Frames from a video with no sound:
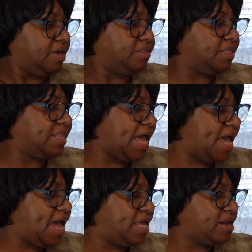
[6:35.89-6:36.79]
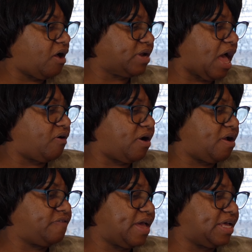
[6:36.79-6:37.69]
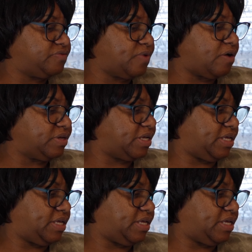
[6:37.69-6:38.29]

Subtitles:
The land on our earth has rounded